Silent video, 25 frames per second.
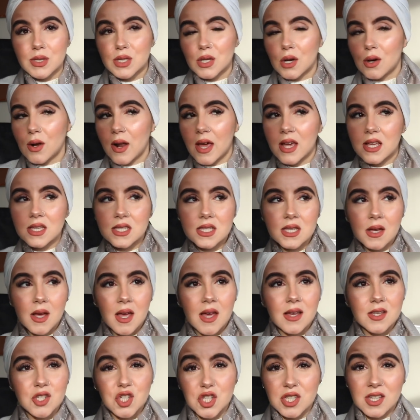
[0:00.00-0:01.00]
So like,
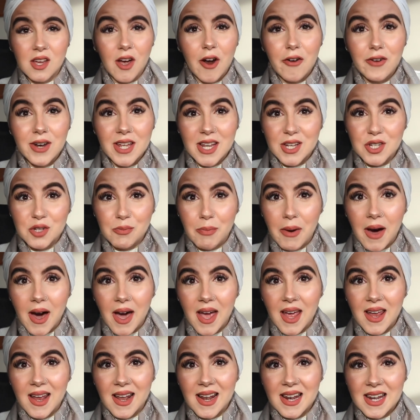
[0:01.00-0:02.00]
so she's currently in
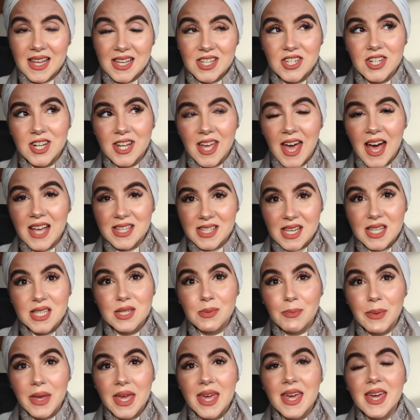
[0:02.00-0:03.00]
Dubai literally as I
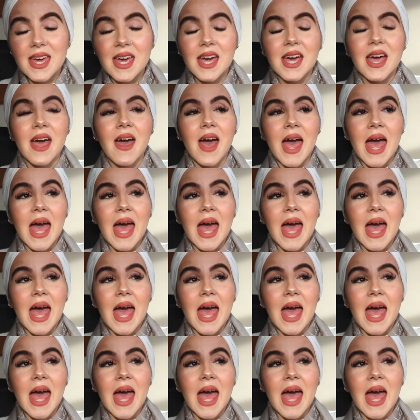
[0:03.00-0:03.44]
speak,